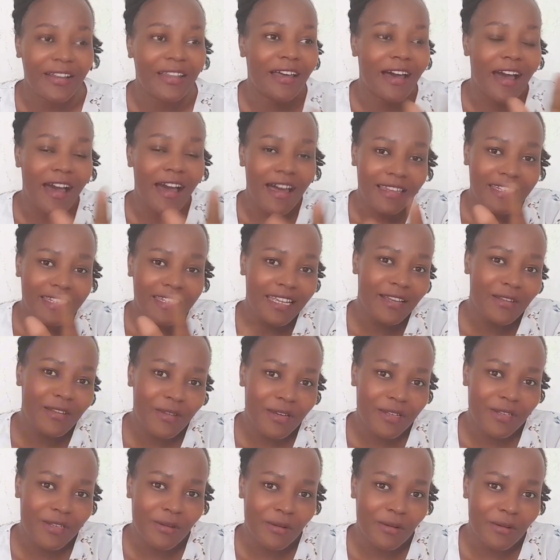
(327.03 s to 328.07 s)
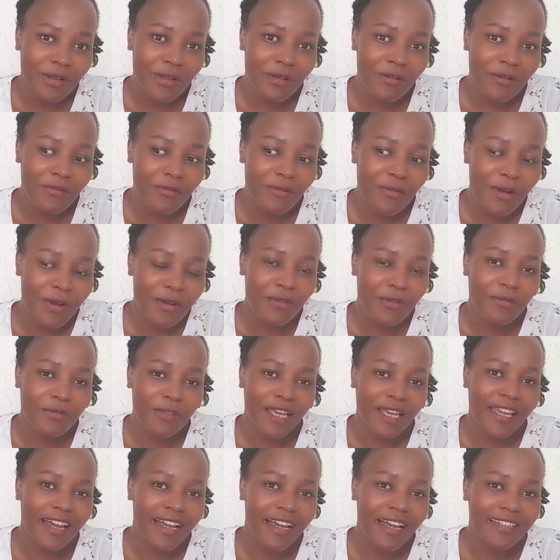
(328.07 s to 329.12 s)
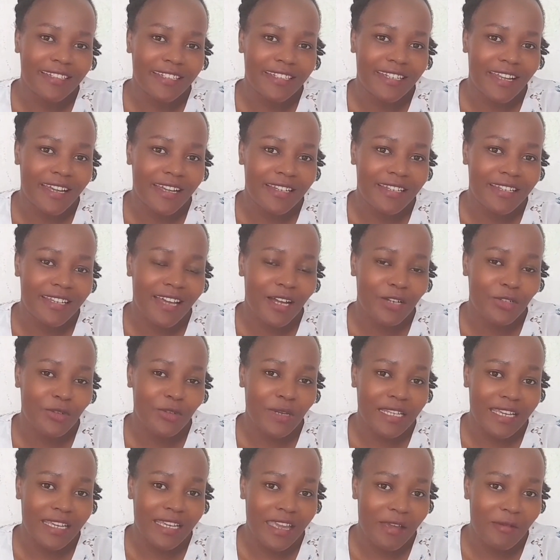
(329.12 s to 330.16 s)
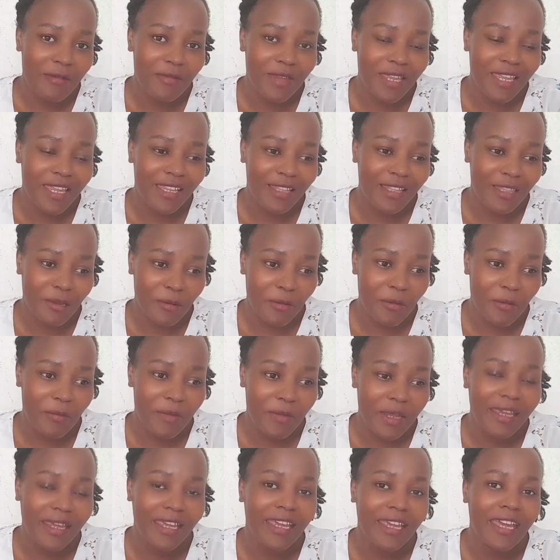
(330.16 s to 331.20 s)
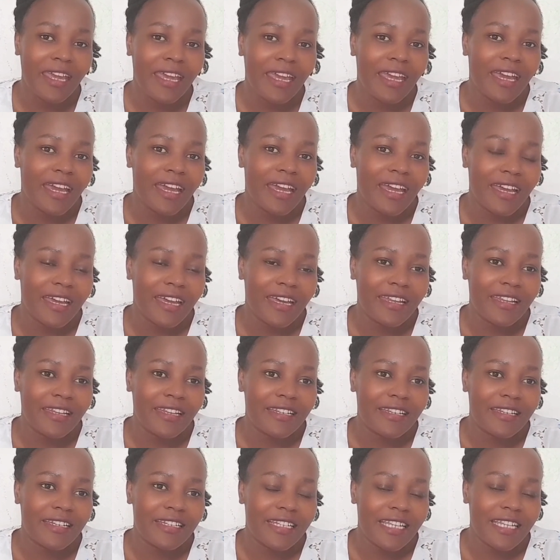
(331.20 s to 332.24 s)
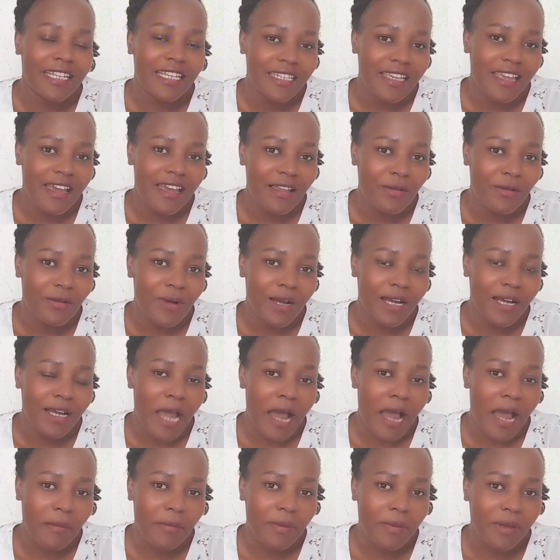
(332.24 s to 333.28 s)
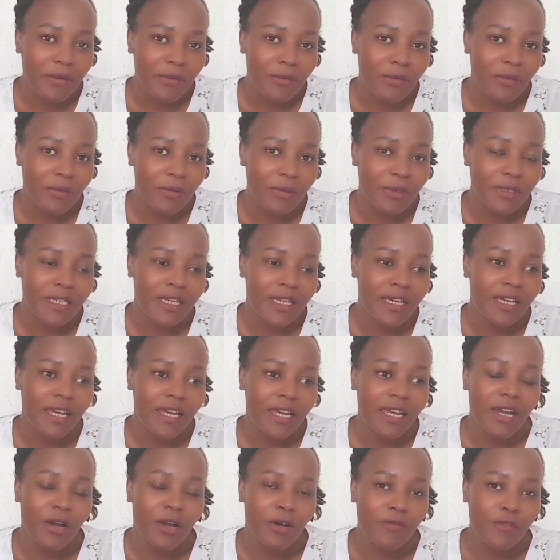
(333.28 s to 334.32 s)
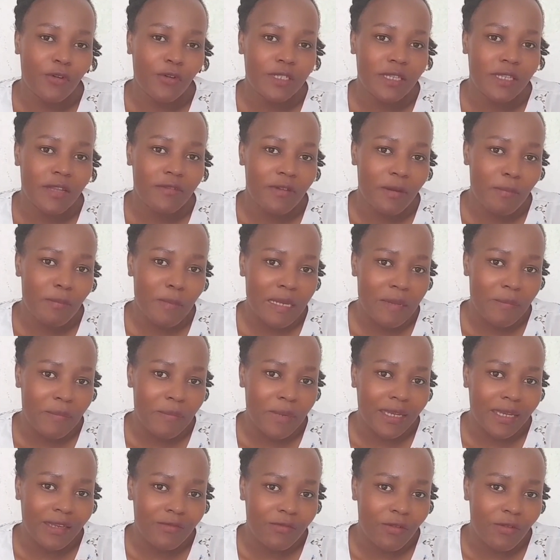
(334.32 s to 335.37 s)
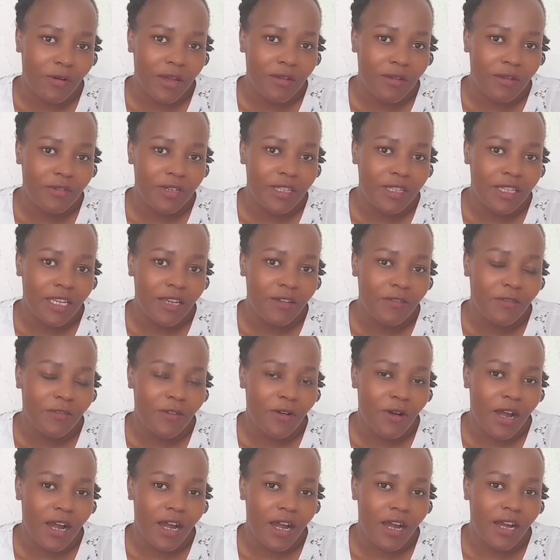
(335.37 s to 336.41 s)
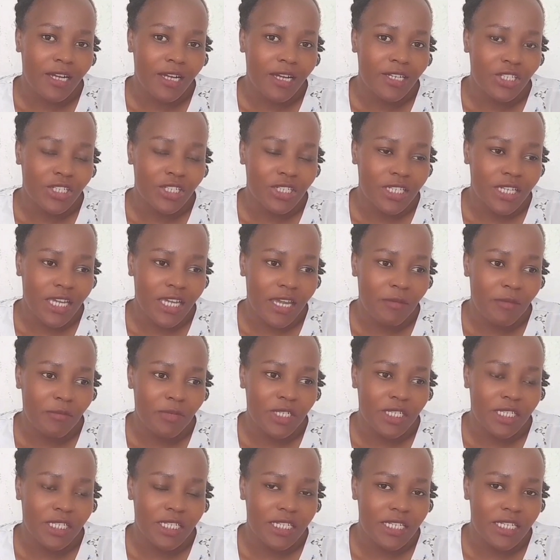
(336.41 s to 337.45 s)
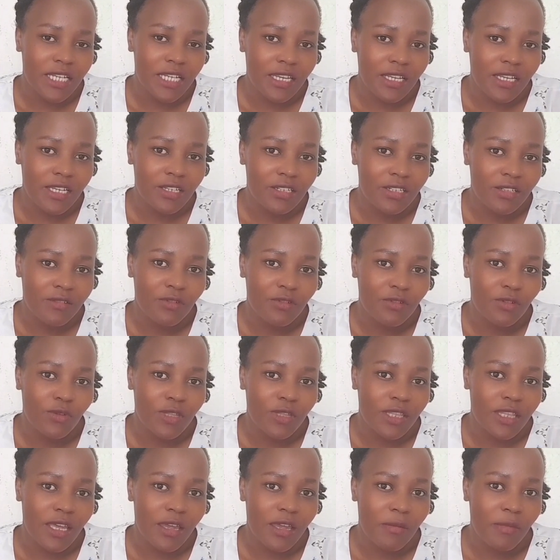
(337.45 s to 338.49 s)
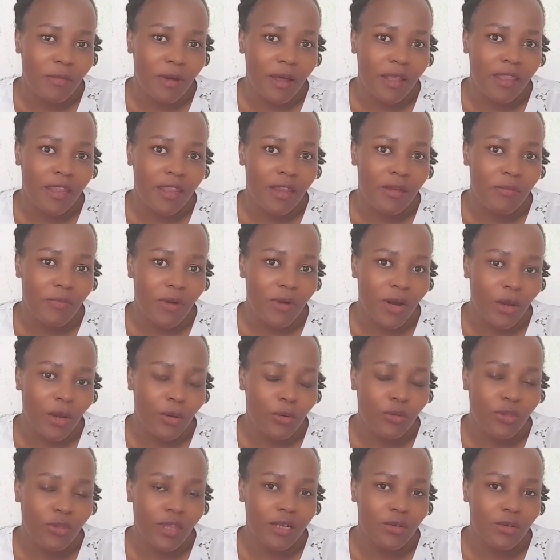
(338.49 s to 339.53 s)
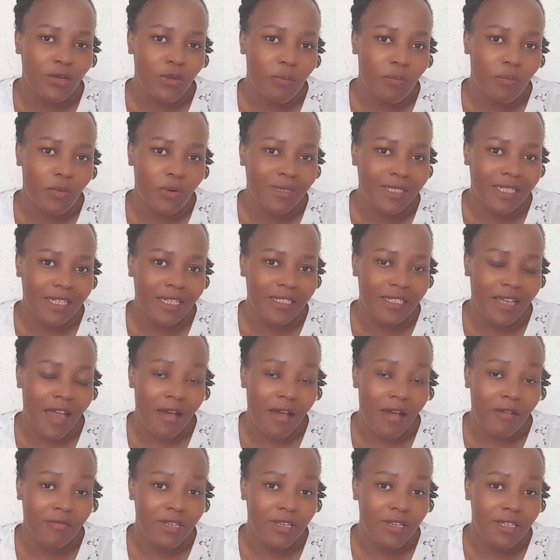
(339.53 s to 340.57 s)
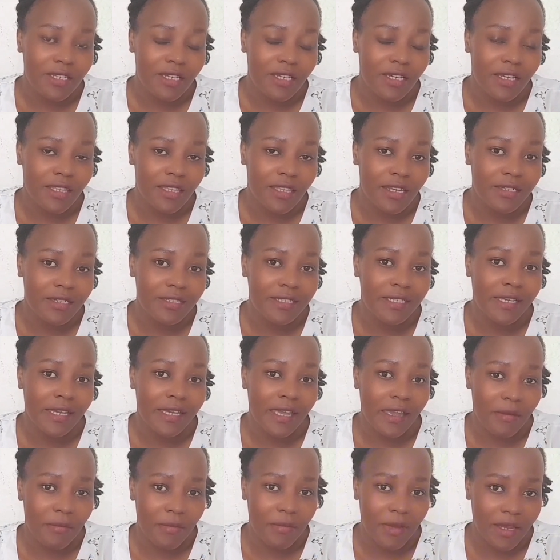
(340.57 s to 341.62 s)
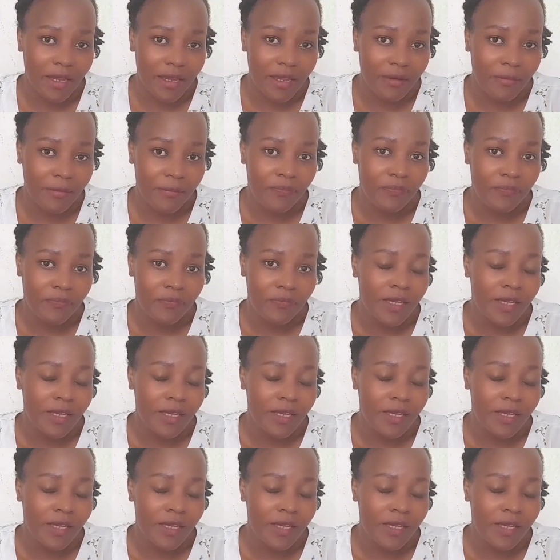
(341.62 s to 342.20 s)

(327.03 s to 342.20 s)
I'll tell you a story of one of the girls that actually came here through me. And this girl, what happened was, of course, the family paid for everything for her. She came, she did an interview with them. And then prior to that, we processed her visa and then she came here.